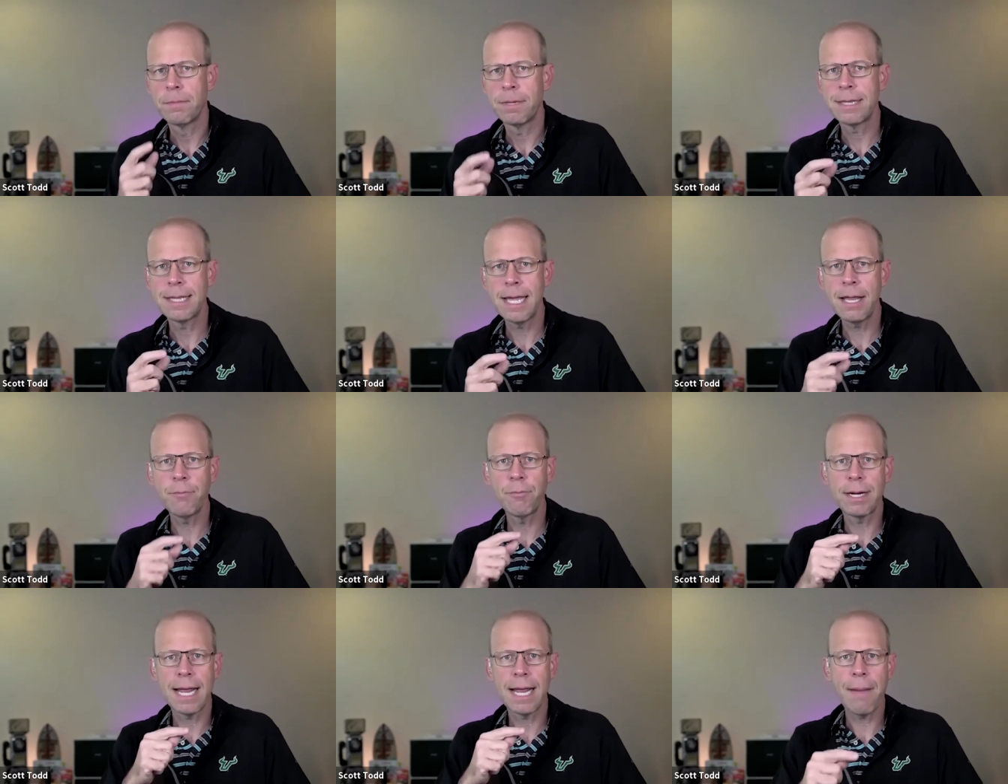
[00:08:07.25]
But
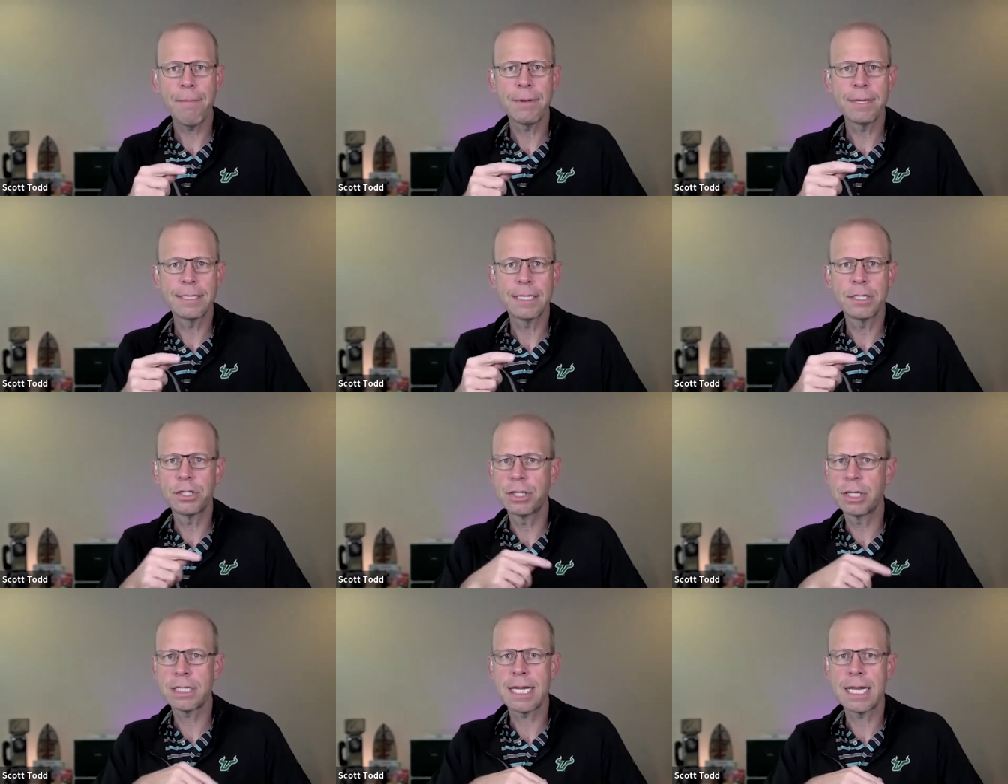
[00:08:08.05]
then what happens
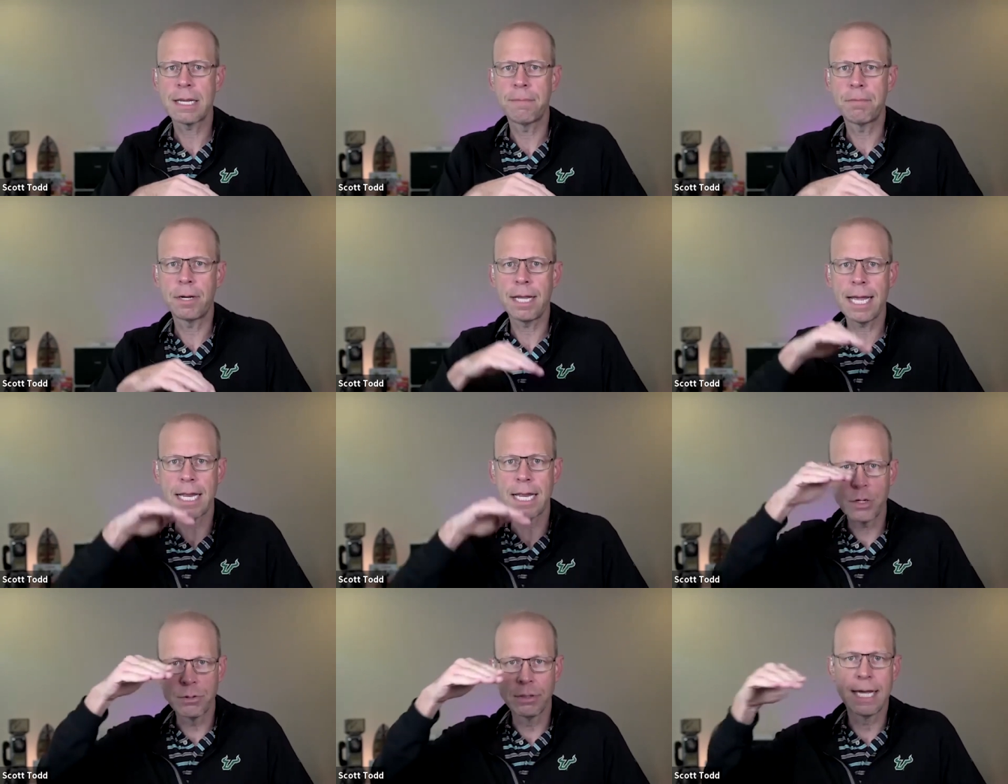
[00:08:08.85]
is, just like a
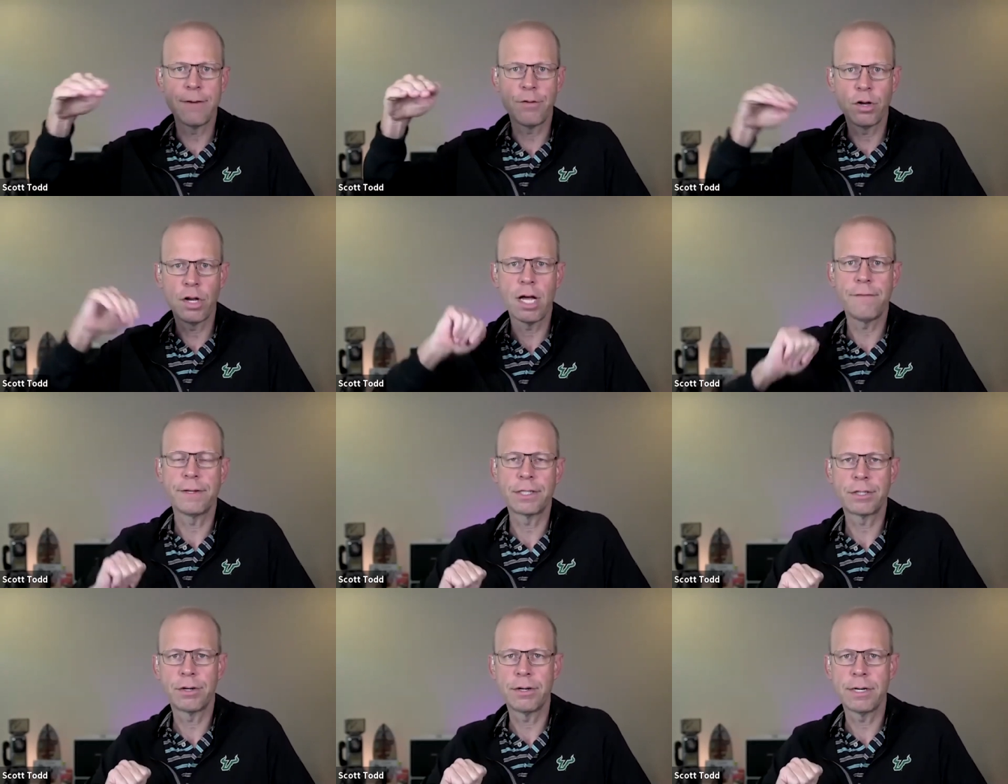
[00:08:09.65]
plane, you level off
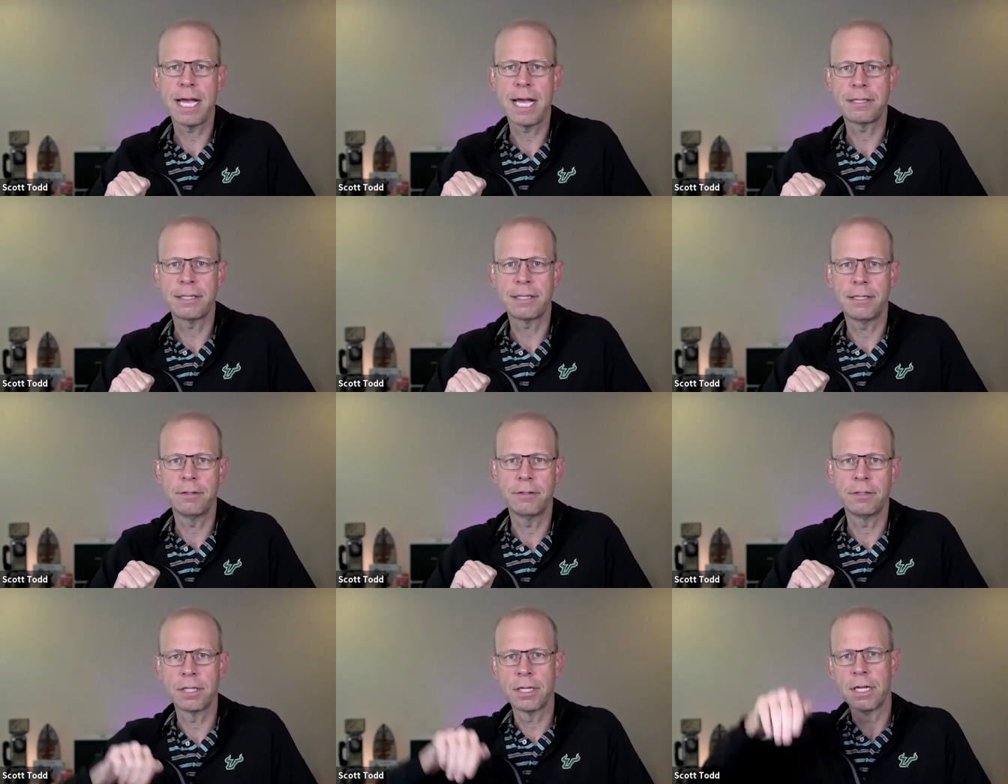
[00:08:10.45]
at certain
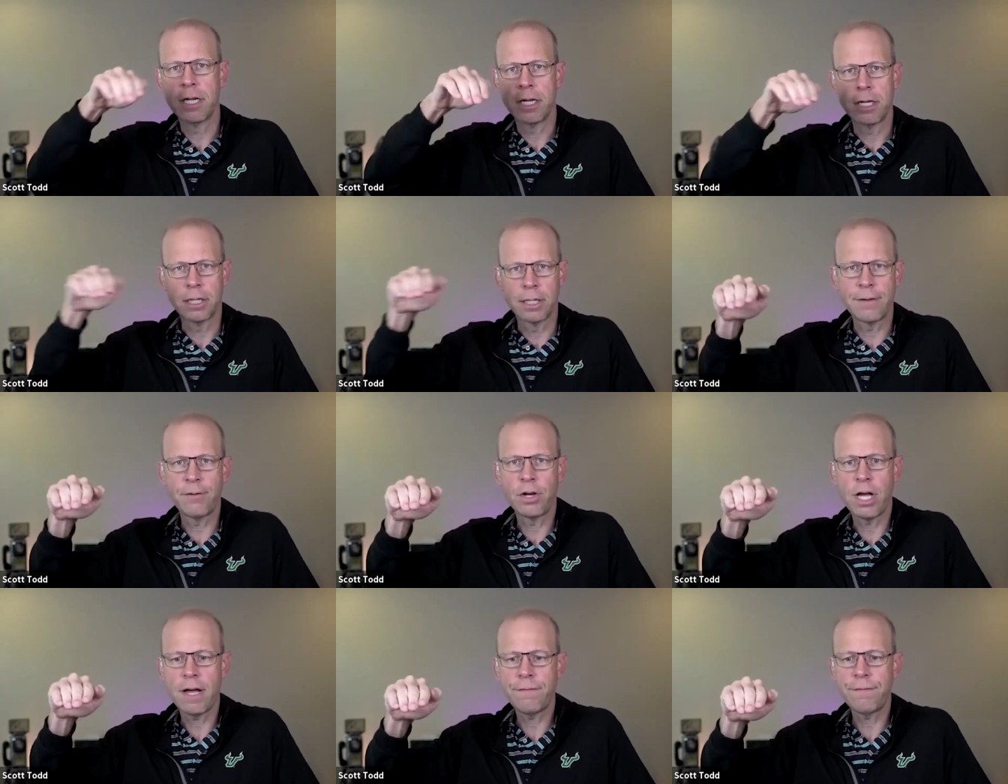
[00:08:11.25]
altitudes. You
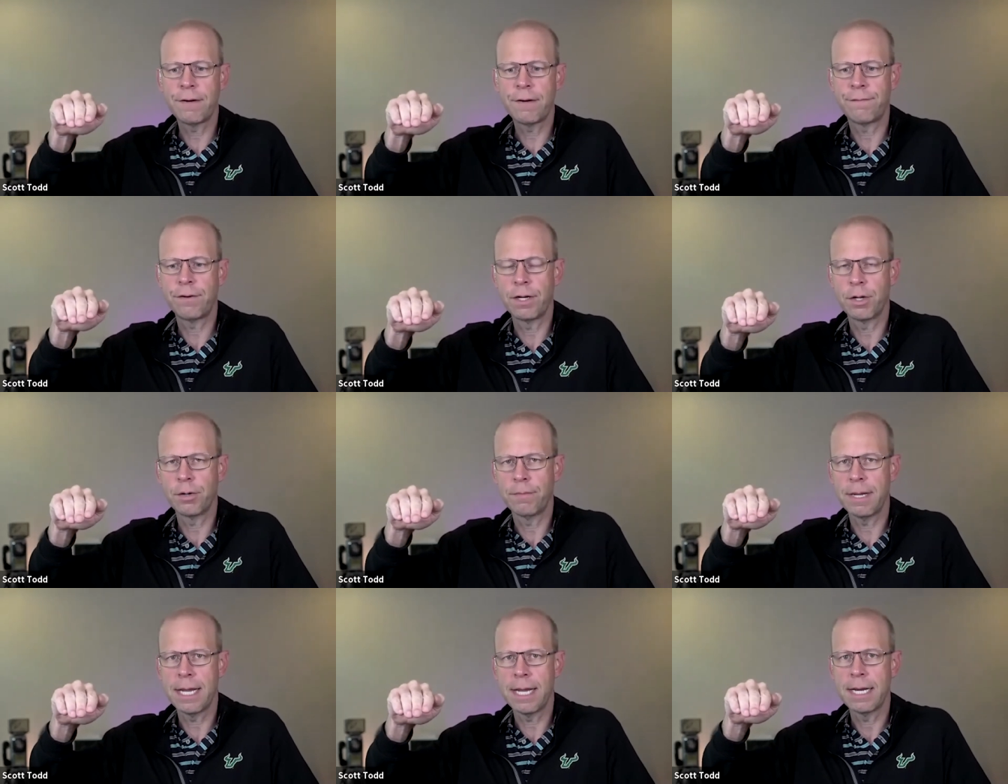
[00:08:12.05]
level off here for a
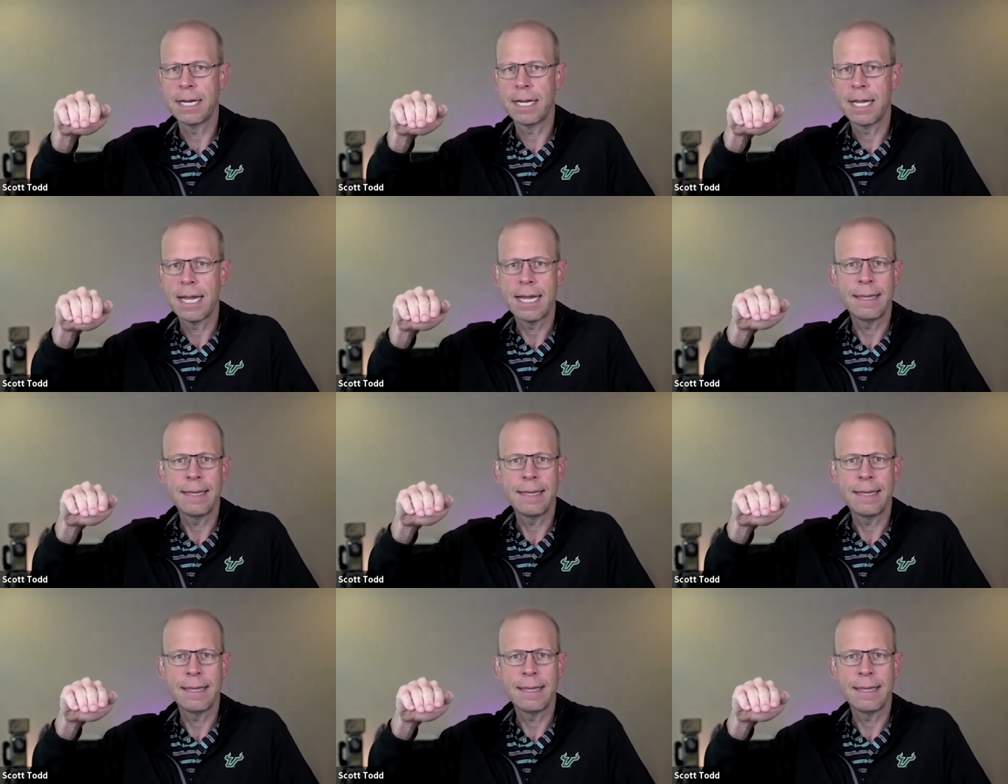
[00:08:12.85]
little bit,